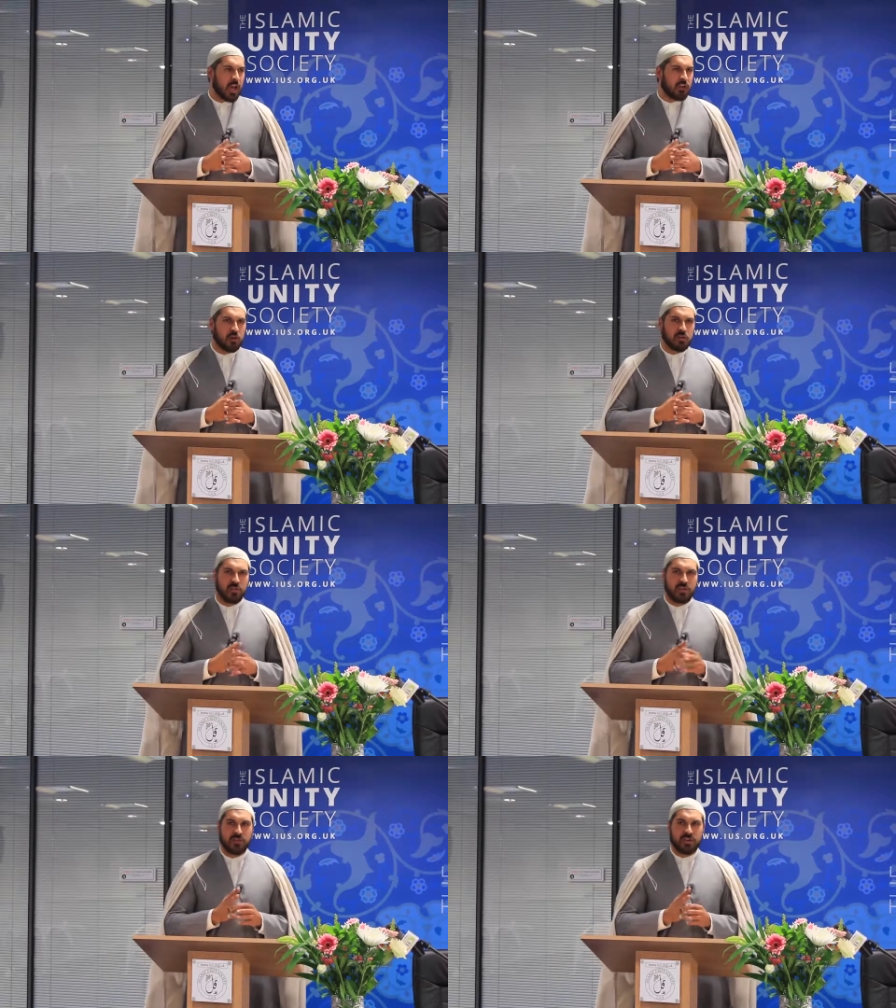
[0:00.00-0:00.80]
the Holy
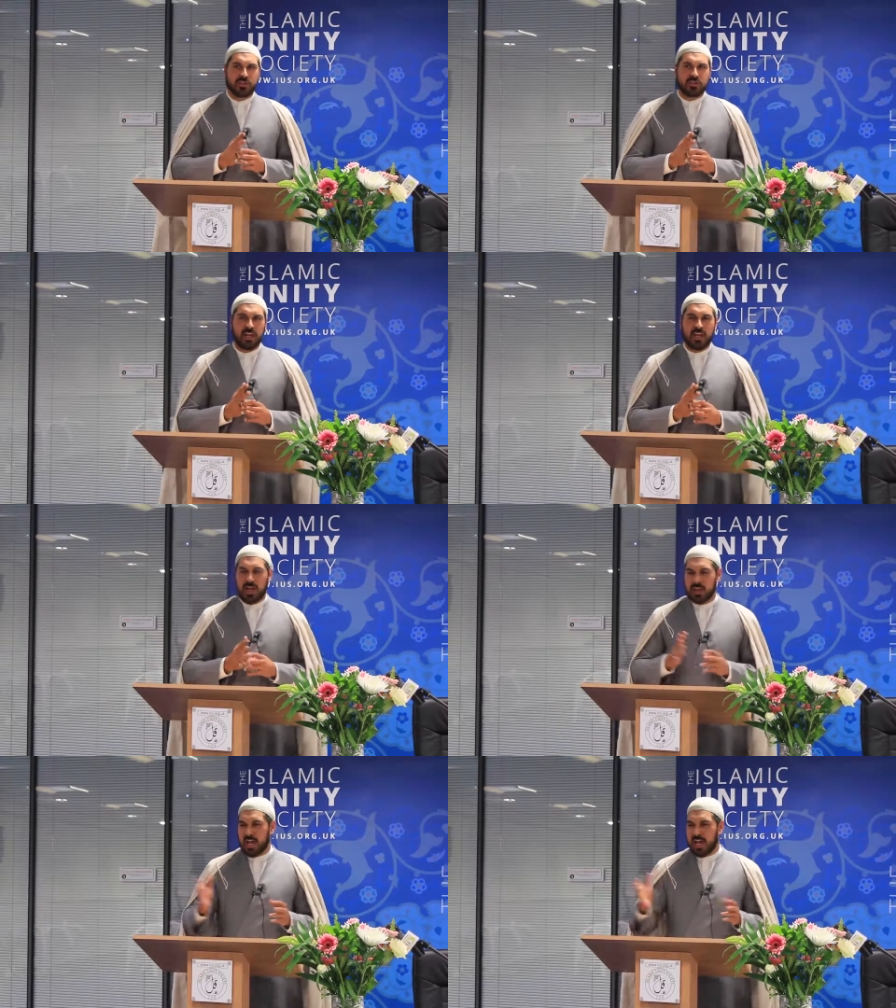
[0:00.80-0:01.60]
Prophet
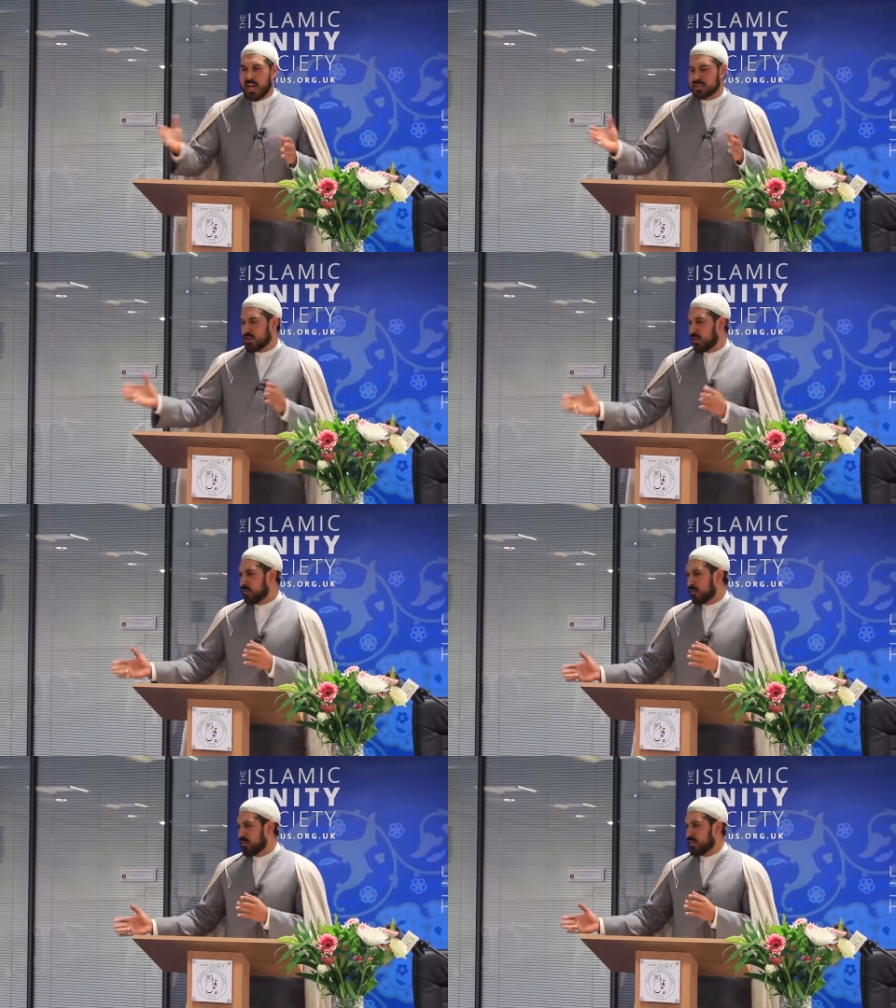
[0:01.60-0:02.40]
said, Allah asked the
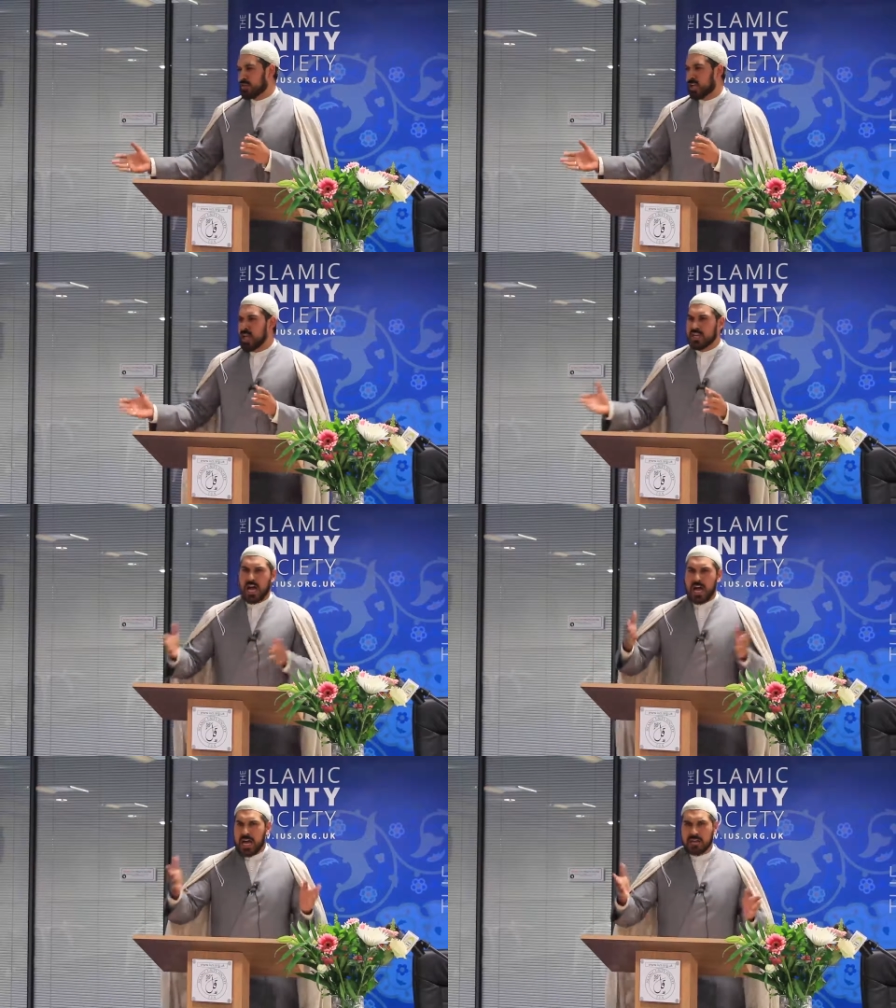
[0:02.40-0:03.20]
Holy Prophet,
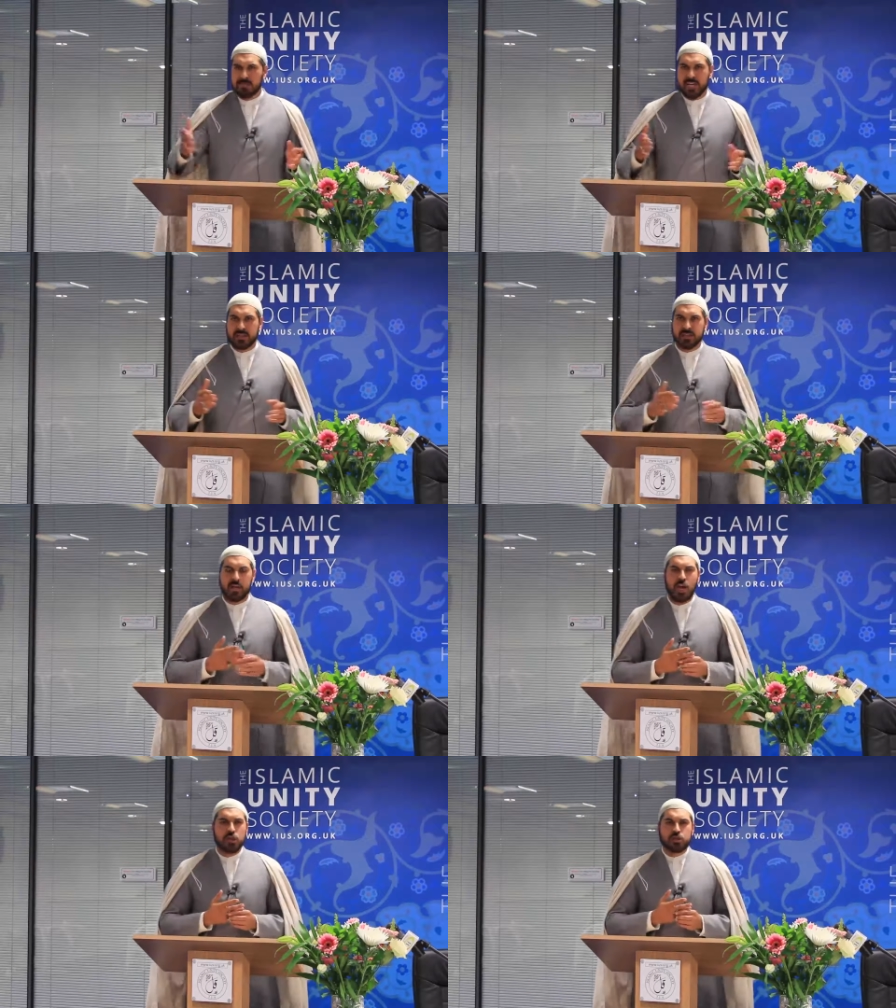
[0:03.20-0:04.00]
Ya Ahmed,
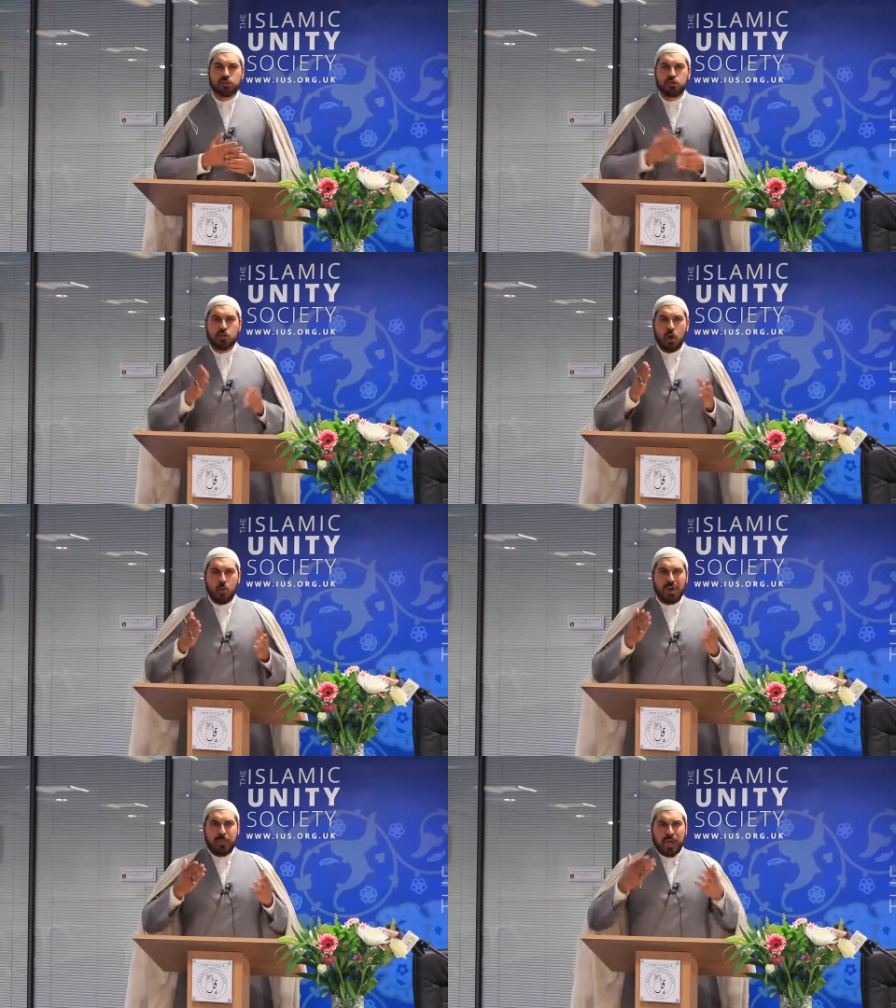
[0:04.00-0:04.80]
do you know
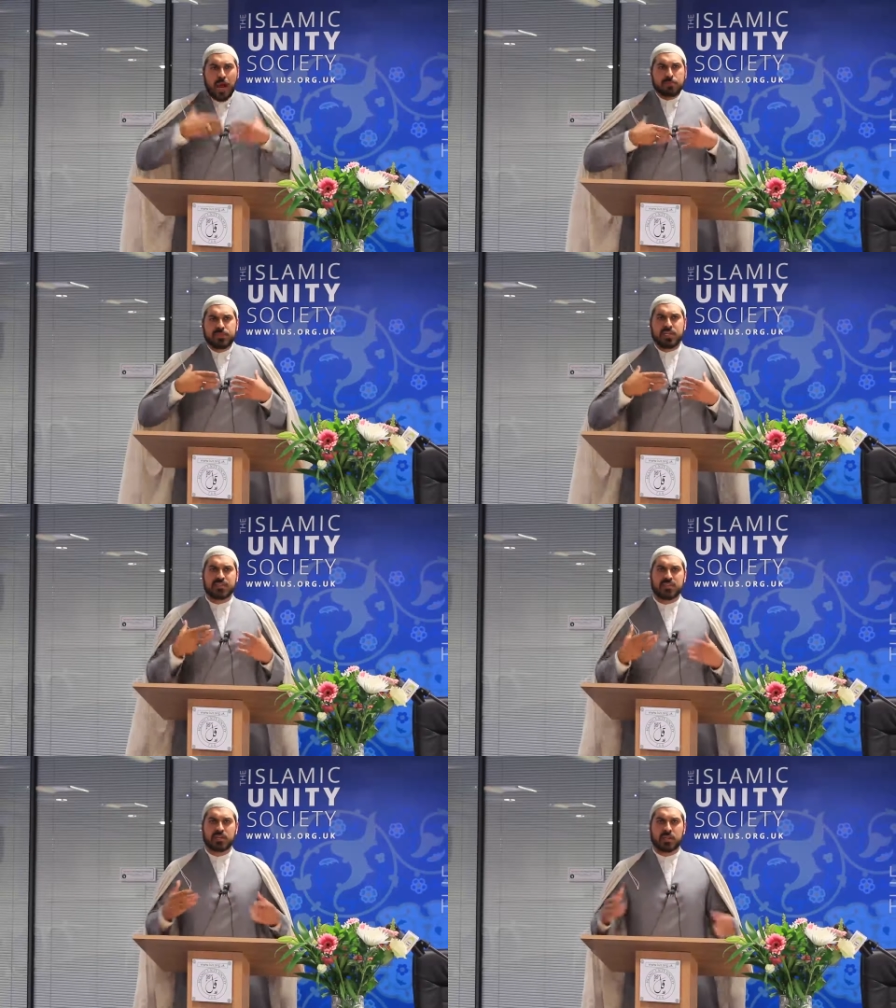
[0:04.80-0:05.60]
when my abd
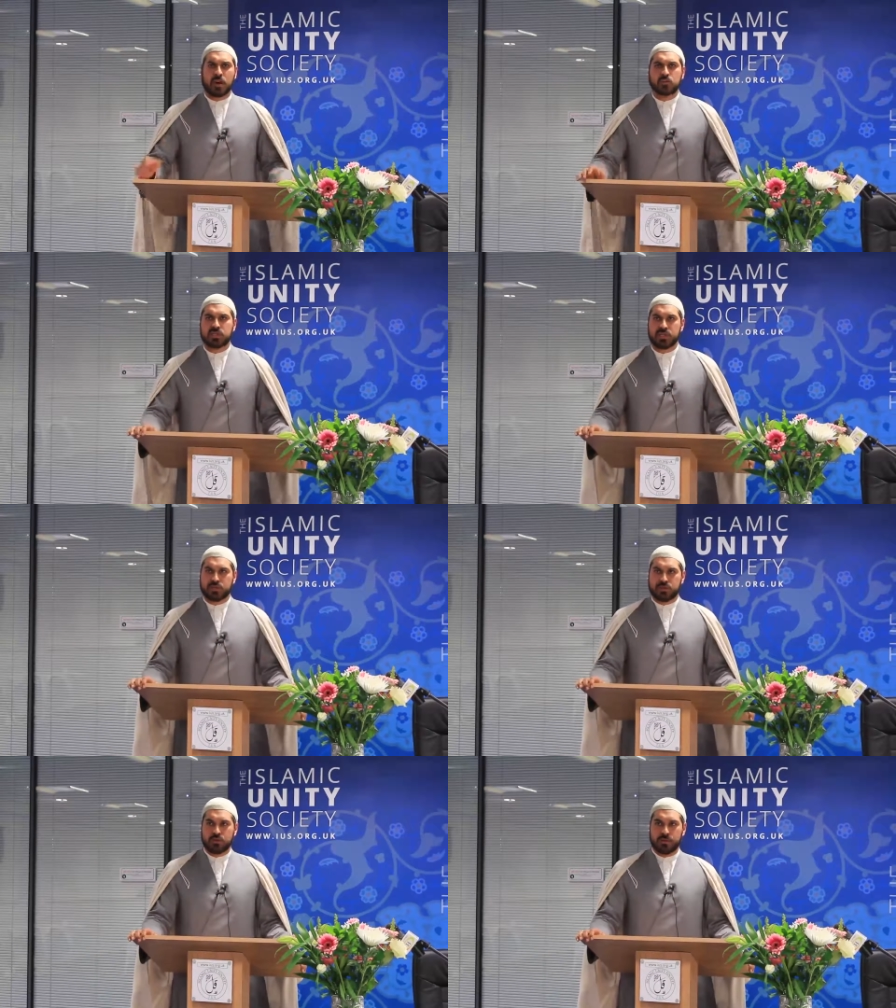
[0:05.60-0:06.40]
is the
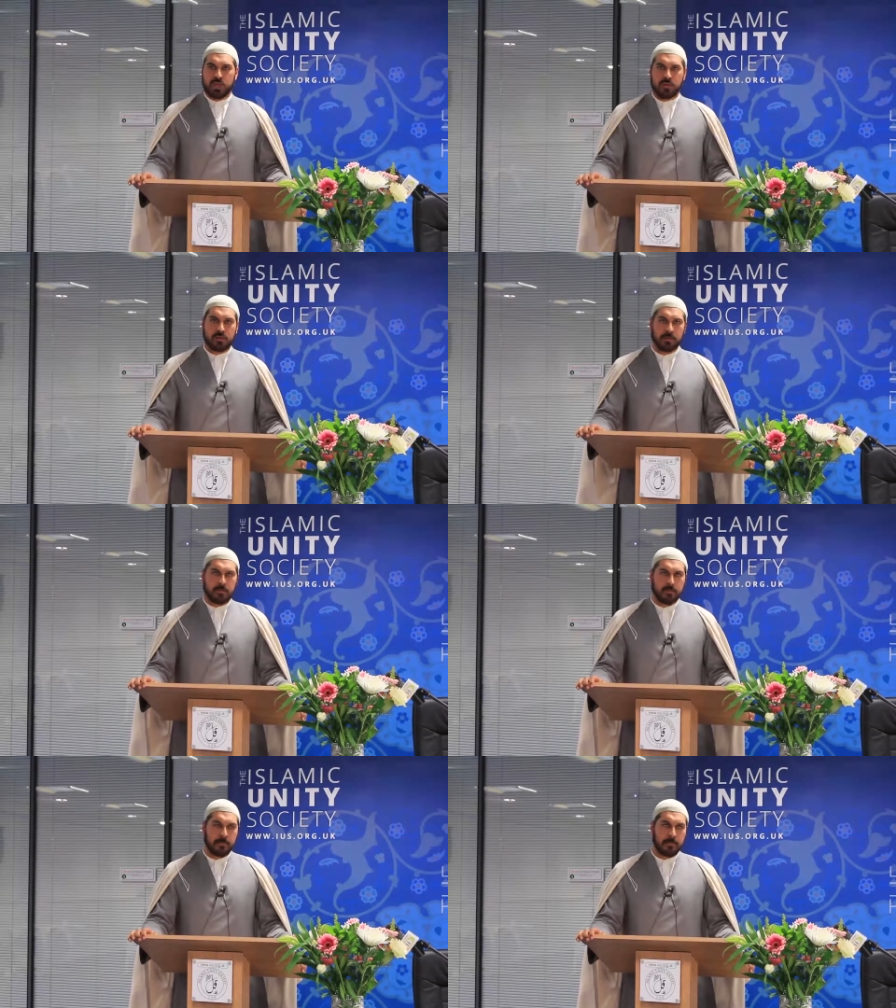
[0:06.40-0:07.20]
closest to me?
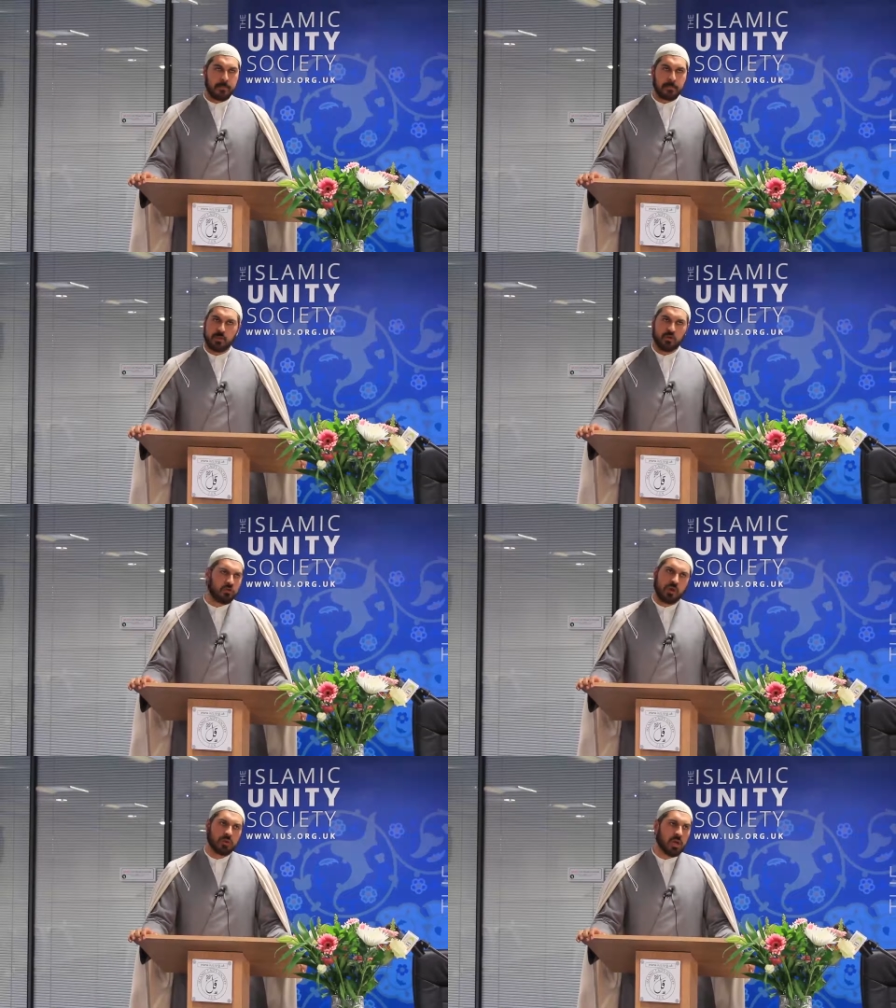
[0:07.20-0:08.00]
He says,
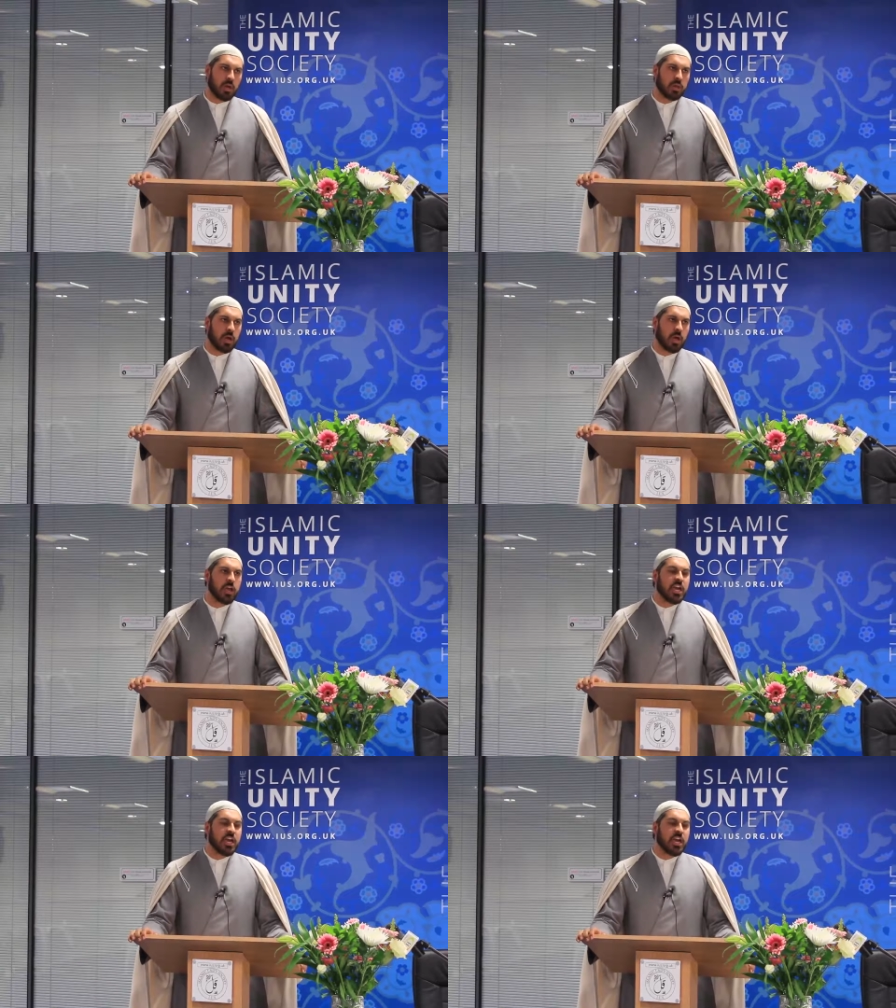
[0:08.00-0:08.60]
no, Ya Allah.